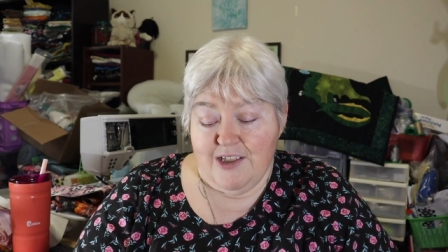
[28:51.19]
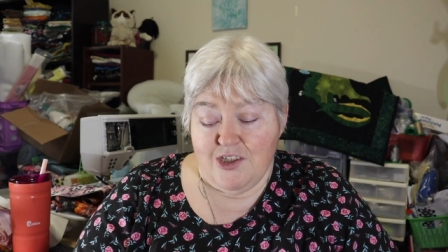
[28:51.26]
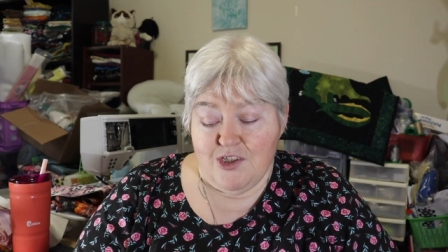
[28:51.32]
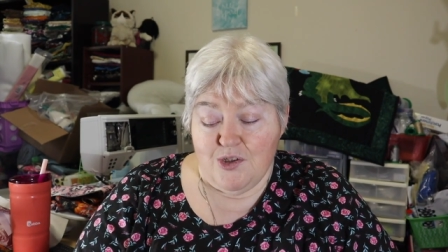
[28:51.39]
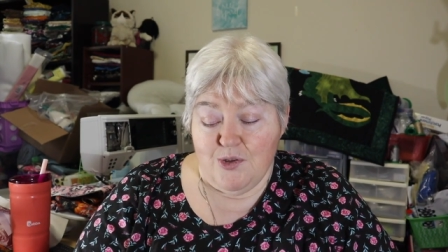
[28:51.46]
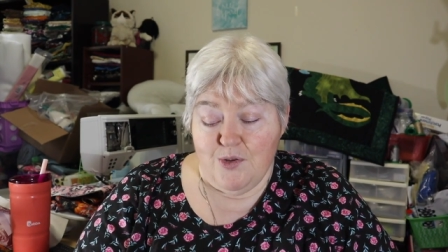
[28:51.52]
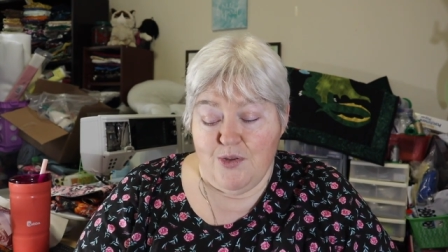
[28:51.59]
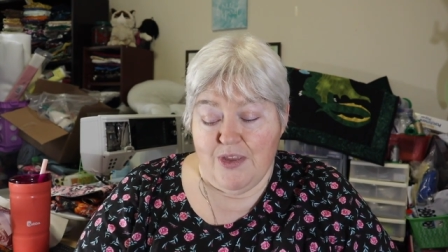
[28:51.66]

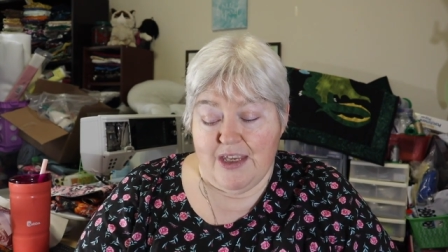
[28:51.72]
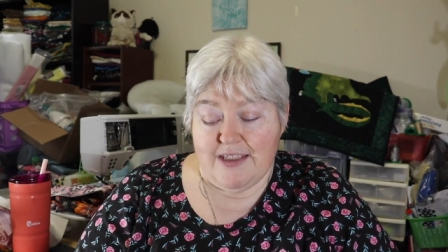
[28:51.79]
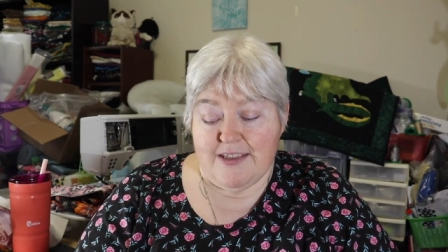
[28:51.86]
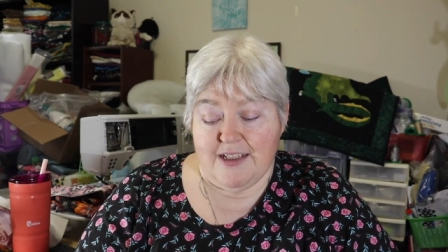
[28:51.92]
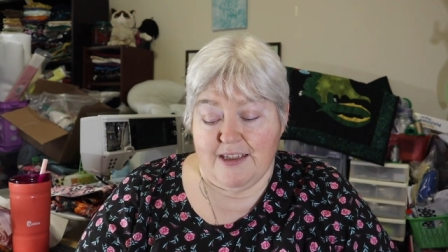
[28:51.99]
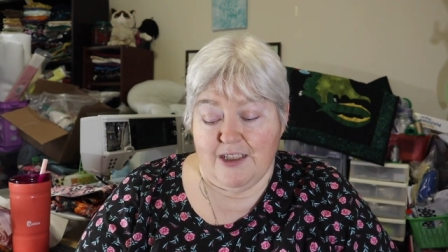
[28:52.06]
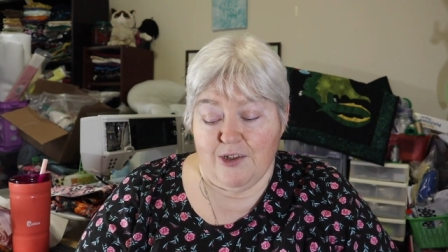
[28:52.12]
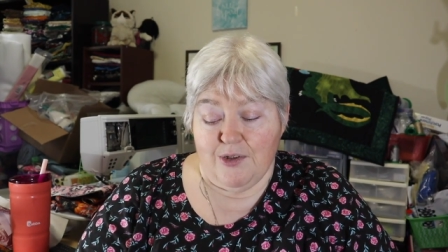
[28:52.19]
2
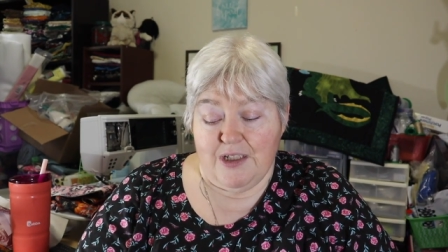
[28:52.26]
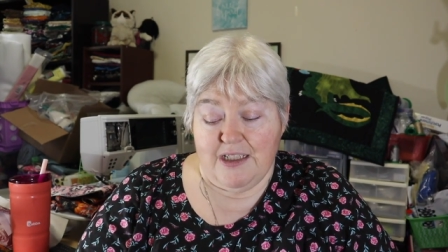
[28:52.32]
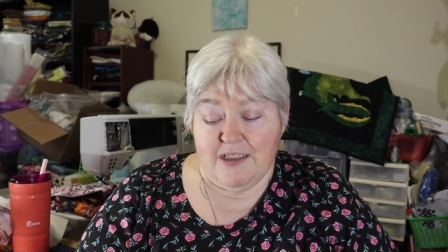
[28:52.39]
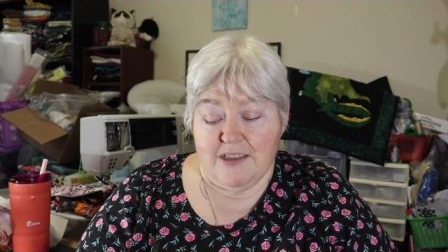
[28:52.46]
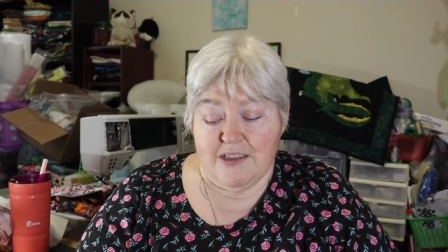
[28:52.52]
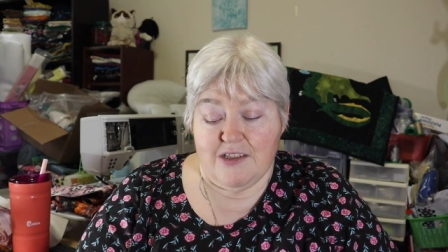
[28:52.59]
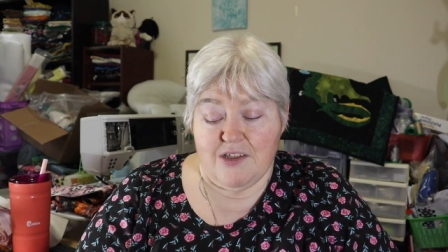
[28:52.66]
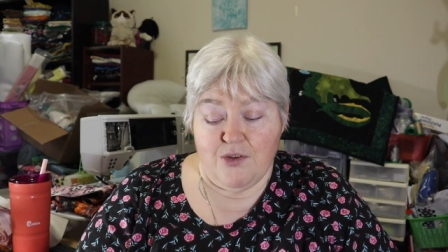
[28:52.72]

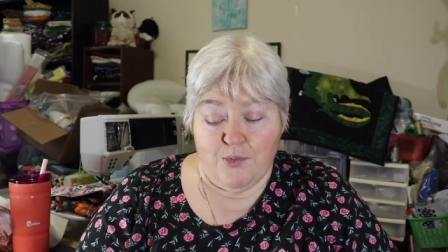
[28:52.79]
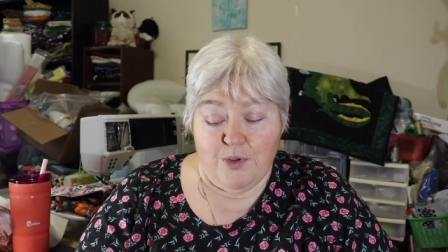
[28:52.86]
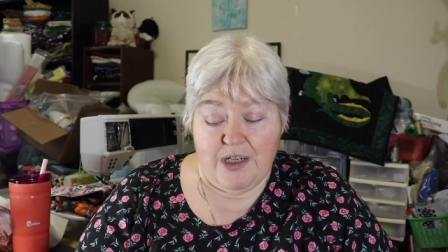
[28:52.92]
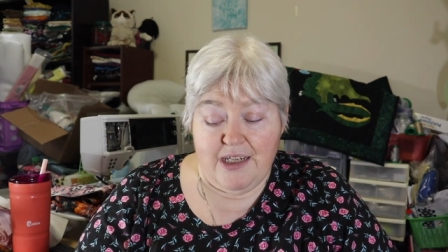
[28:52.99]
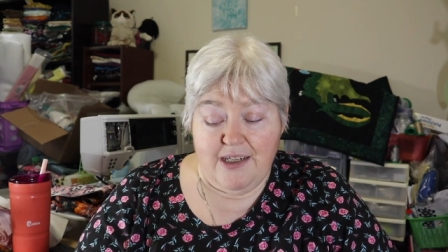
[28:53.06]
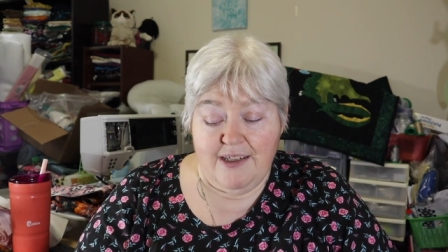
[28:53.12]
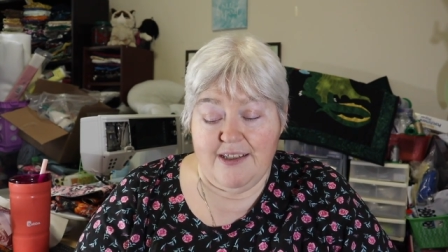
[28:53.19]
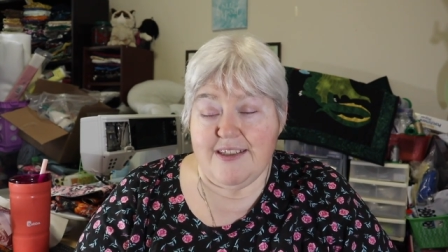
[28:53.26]
Thessalonians
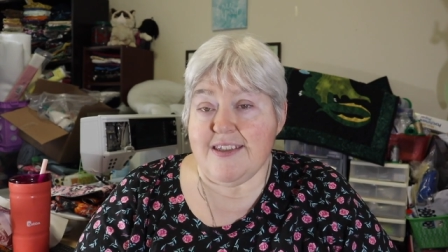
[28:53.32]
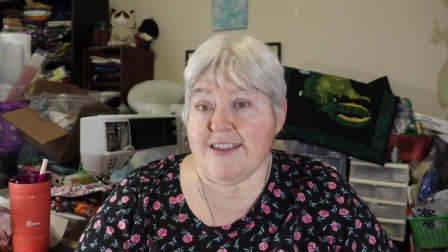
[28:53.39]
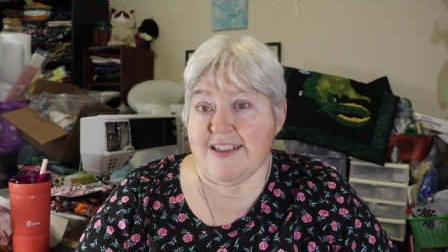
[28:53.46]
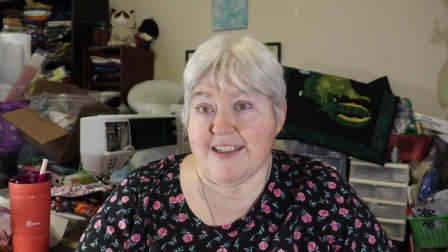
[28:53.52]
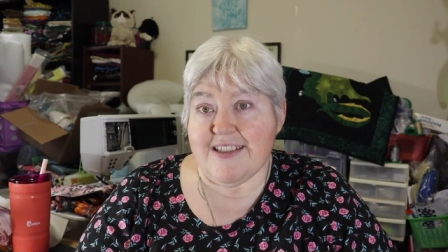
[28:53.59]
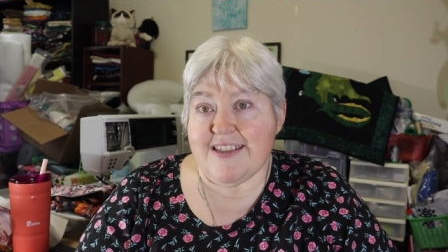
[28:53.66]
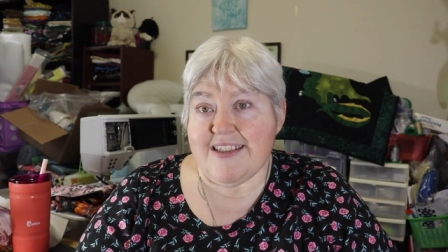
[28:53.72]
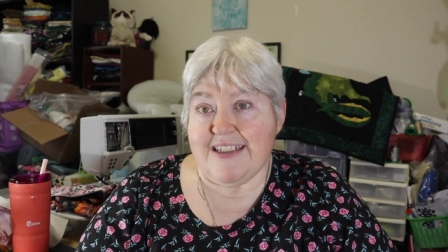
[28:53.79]

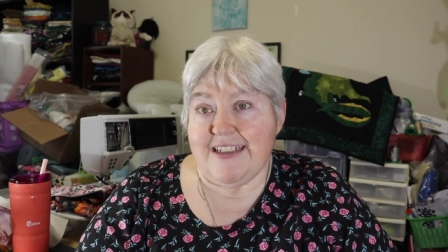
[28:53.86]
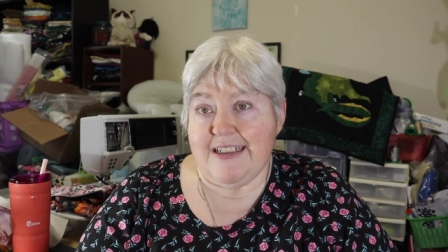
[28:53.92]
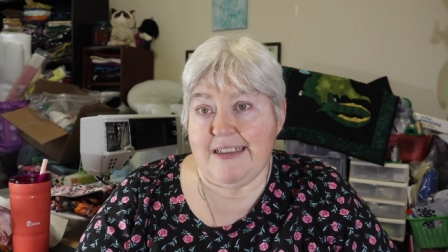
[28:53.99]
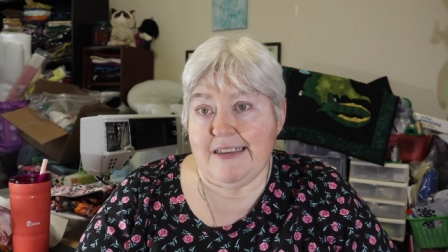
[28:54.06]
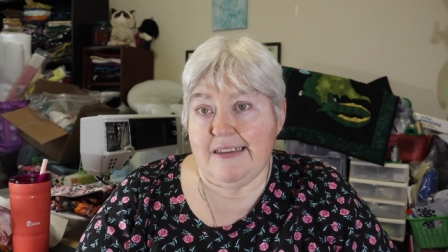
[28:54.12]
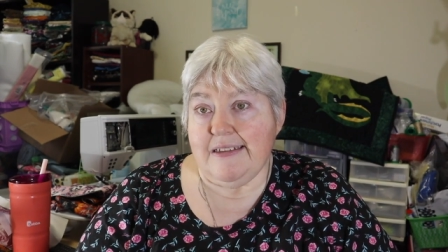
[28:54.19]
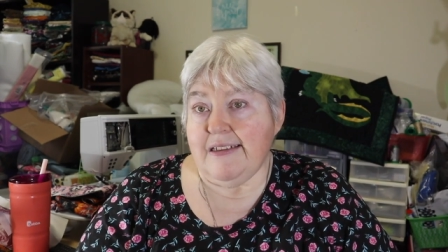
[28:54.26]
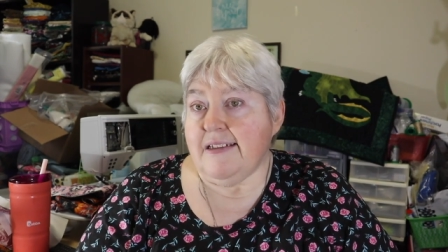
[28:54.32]

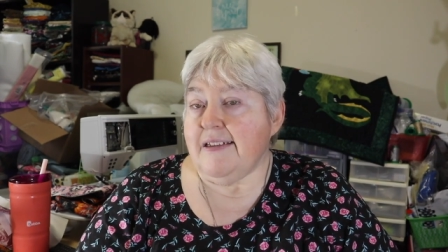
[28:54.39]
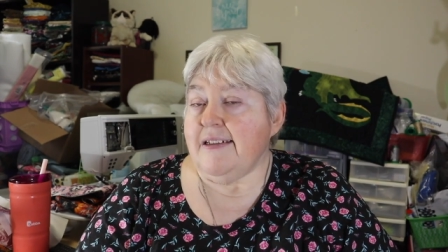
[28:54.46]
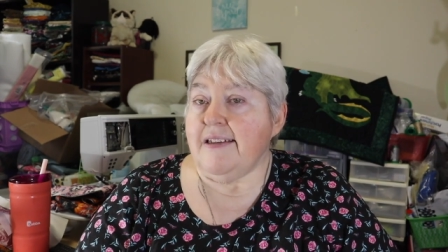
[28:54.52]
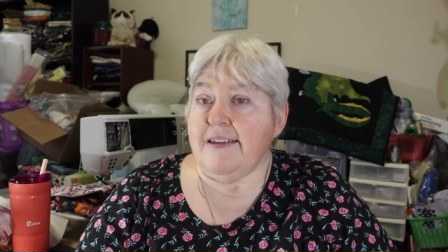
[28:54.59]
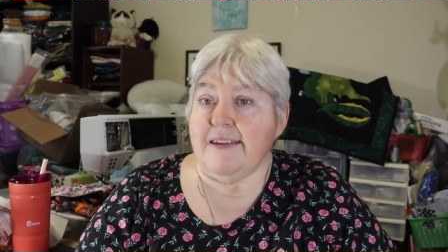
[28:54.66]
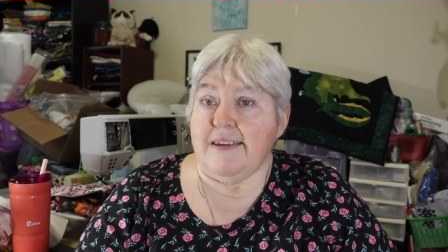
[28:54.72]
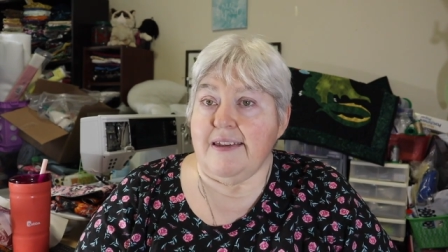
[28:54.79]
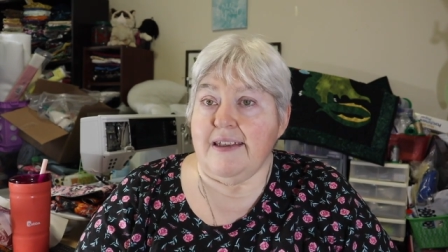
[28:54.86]
3:16,
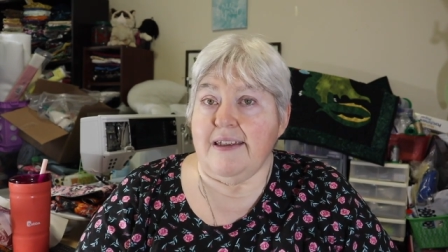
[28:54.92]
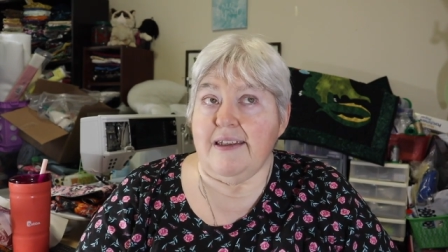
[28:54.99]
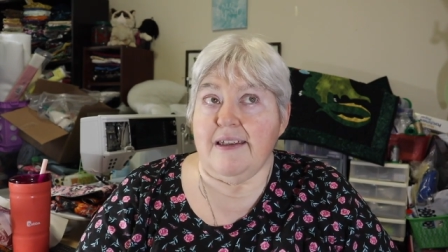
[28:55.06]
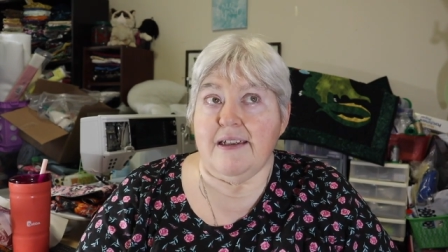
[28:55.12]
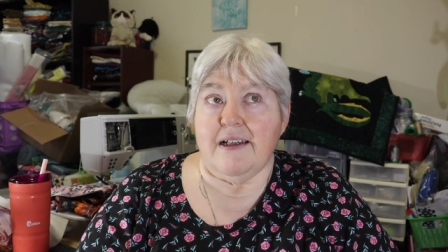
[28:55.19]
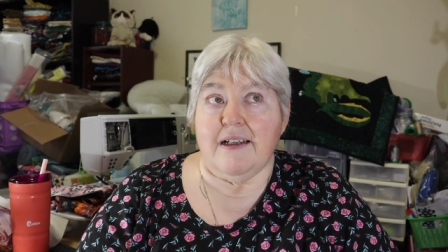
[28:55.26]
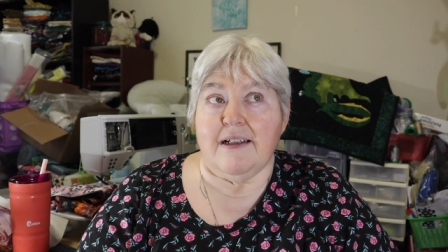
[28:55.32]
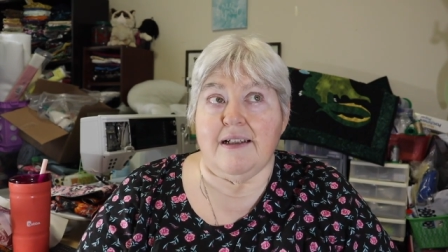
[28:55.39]
the